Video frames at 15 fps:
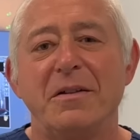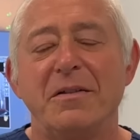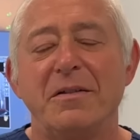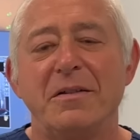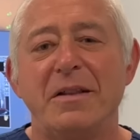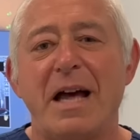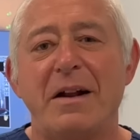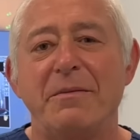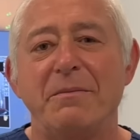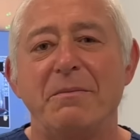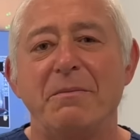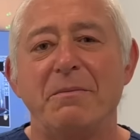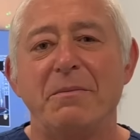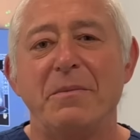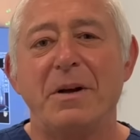that
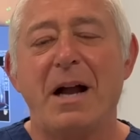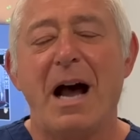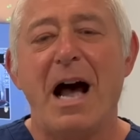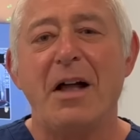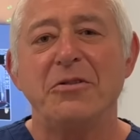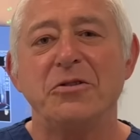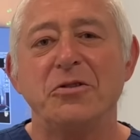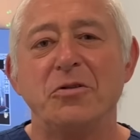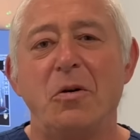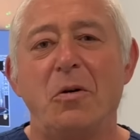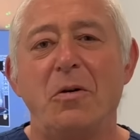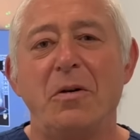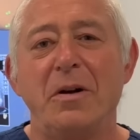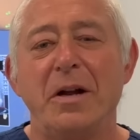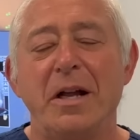
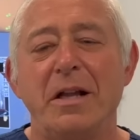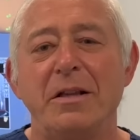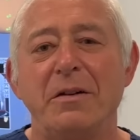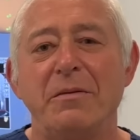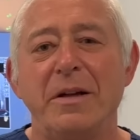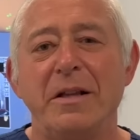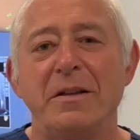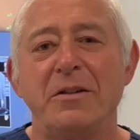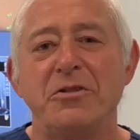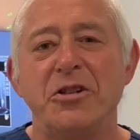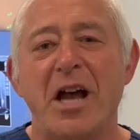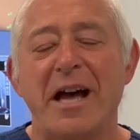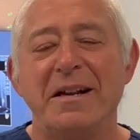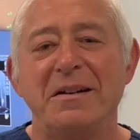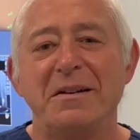console in the, in the
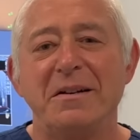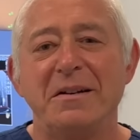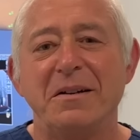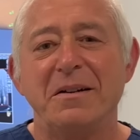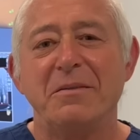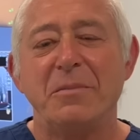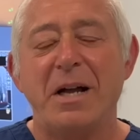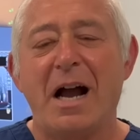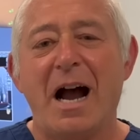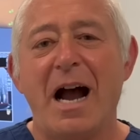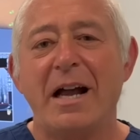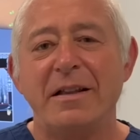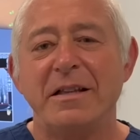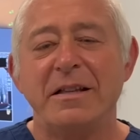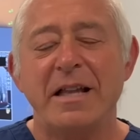jet
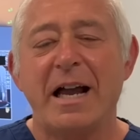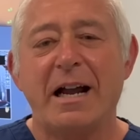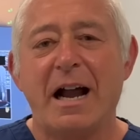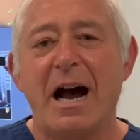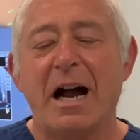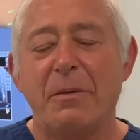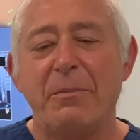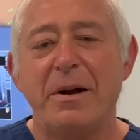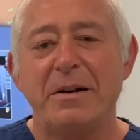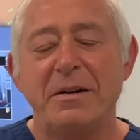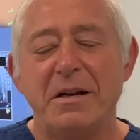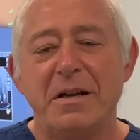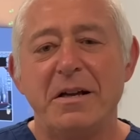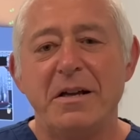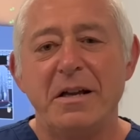behind in that cockpit.
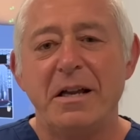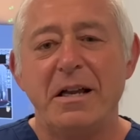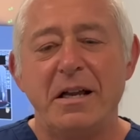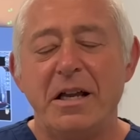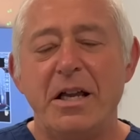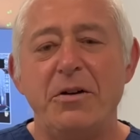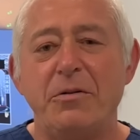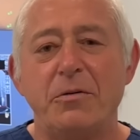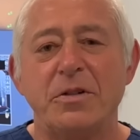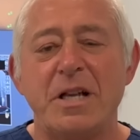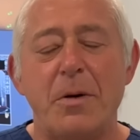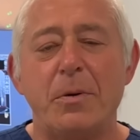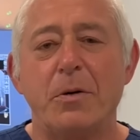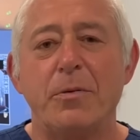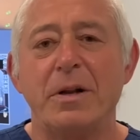He was
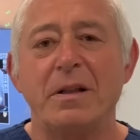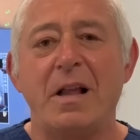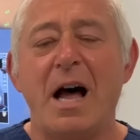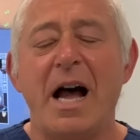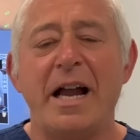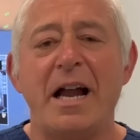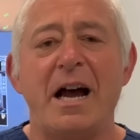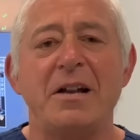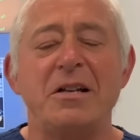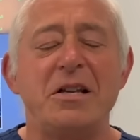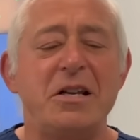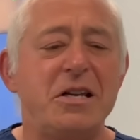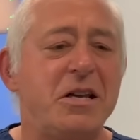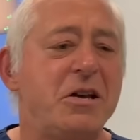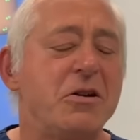able to rely on
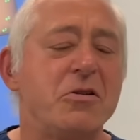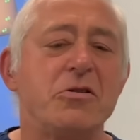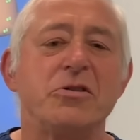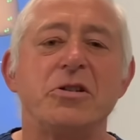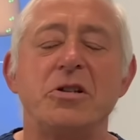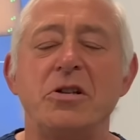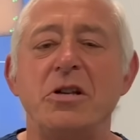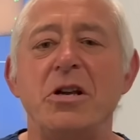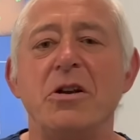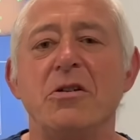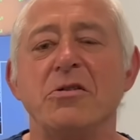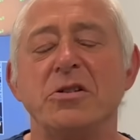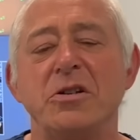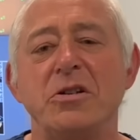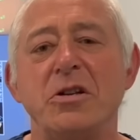years and
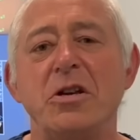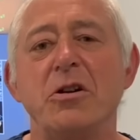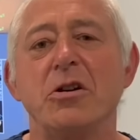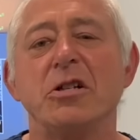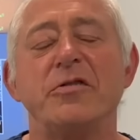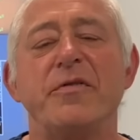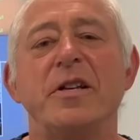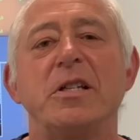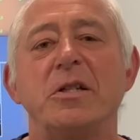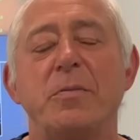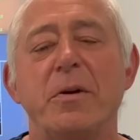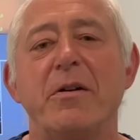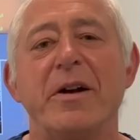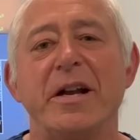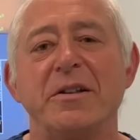years and years of
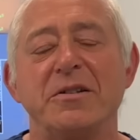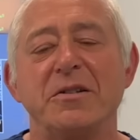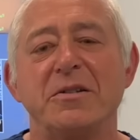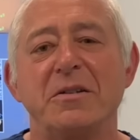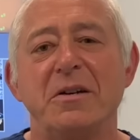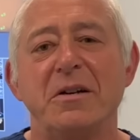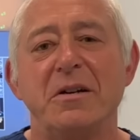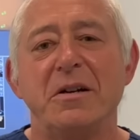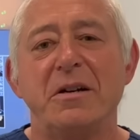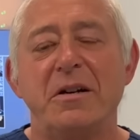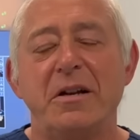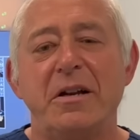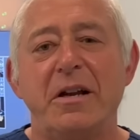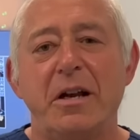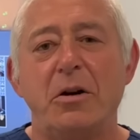experience
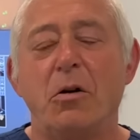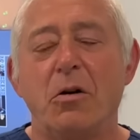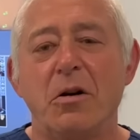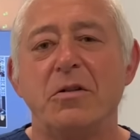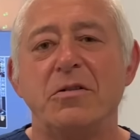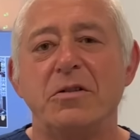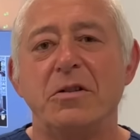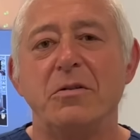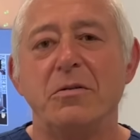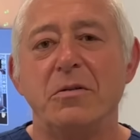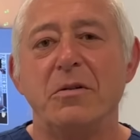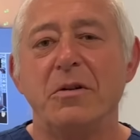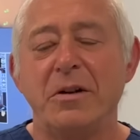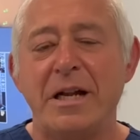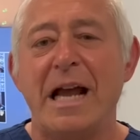in order to
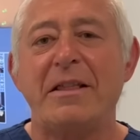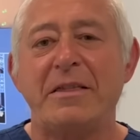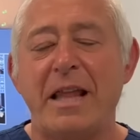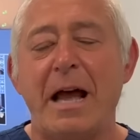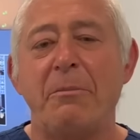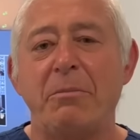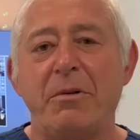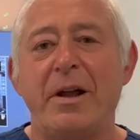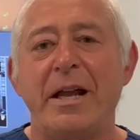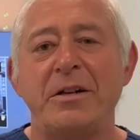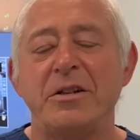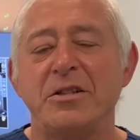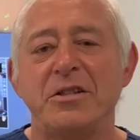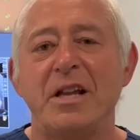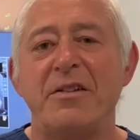get that plane to
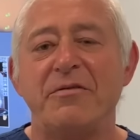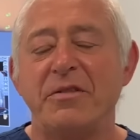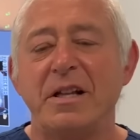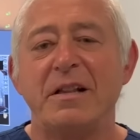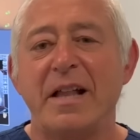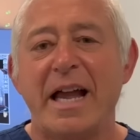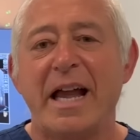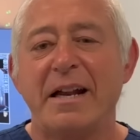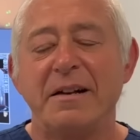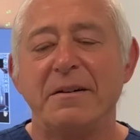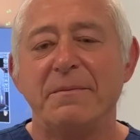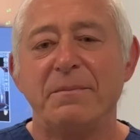safely land.